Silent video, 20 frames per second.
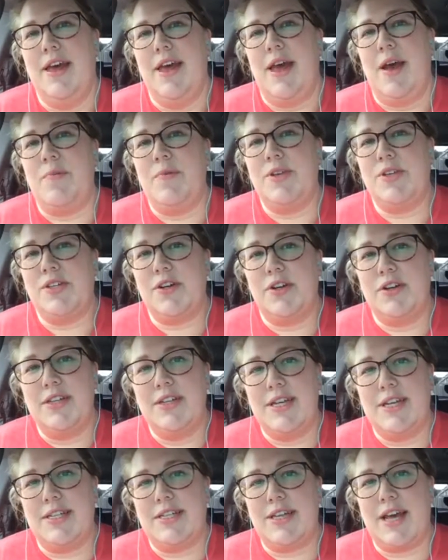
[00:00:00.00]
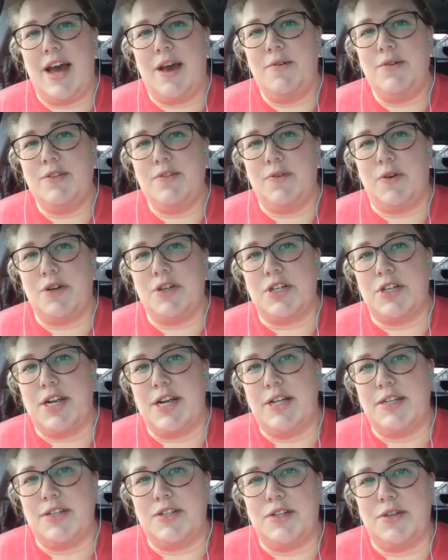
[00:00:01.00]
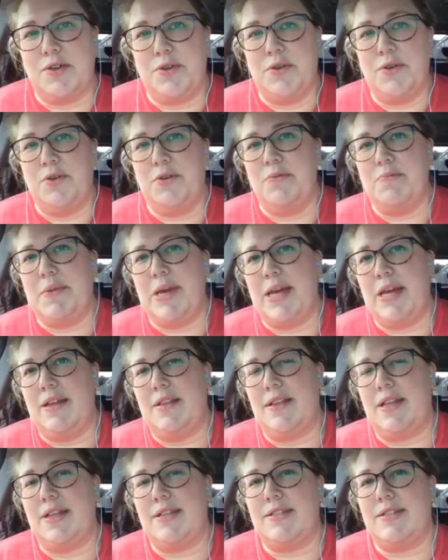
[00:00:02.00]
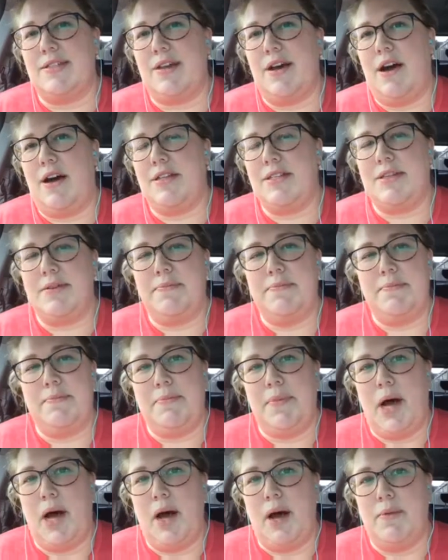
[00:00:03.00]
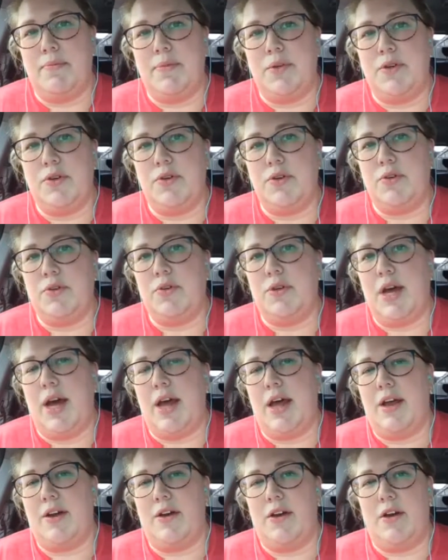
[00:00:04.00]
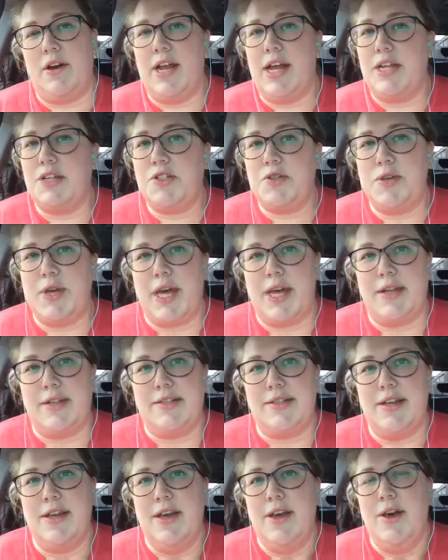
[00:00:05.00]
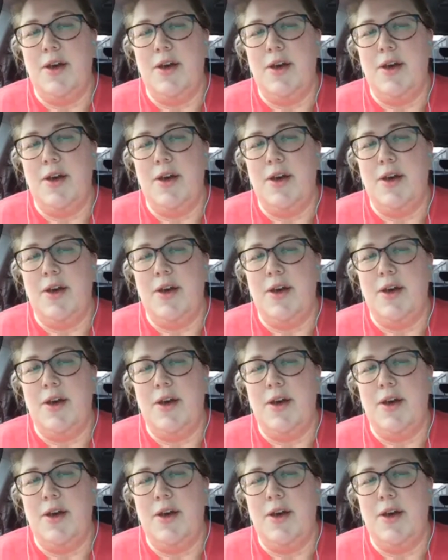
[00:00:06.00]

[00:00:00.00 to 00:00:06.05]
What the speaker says: And we started this, I was fortunate to meet this awesome mom who had already had 2 kids